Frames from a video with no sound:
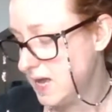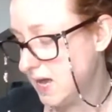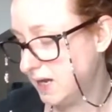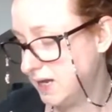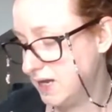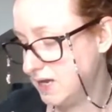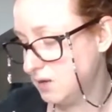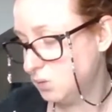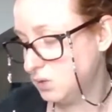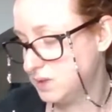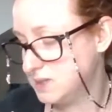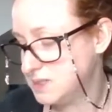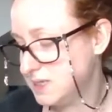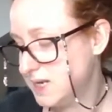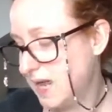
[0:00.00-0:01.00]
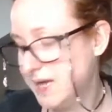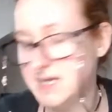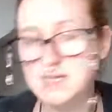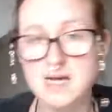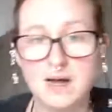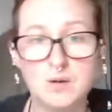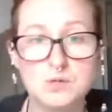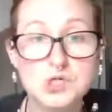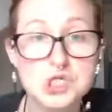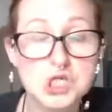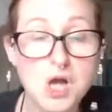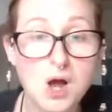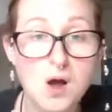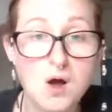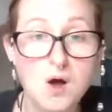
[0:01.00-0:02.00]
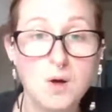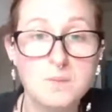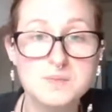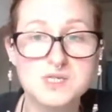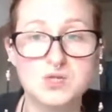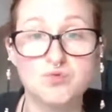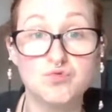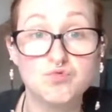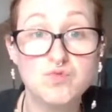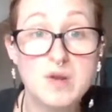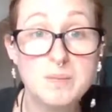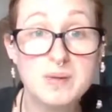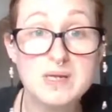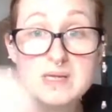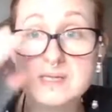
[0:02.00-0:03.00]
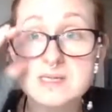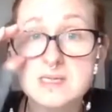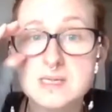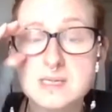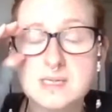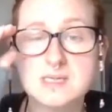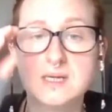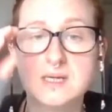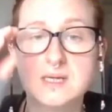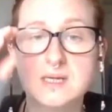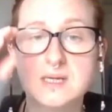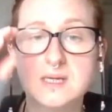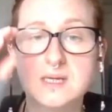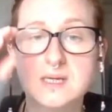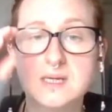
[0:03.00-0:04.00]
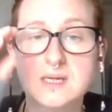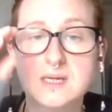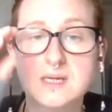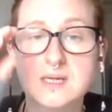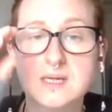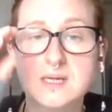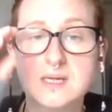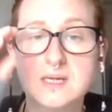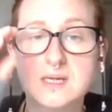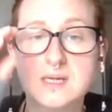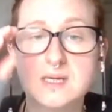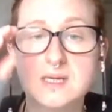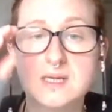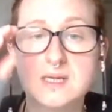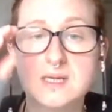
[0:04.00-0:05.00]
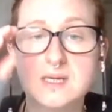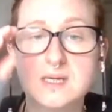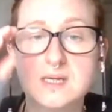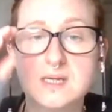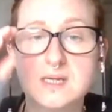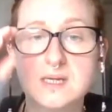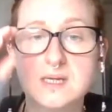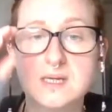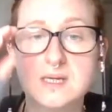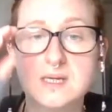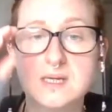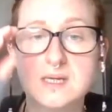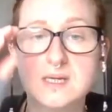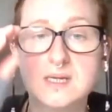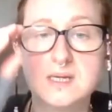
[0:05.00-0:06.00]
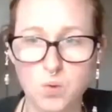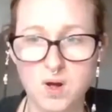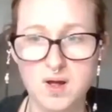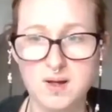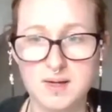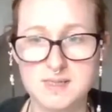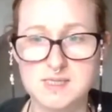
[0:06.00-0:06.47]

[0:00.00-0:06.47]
and he would lay down charms and ribbons, and then photograph or scan the work.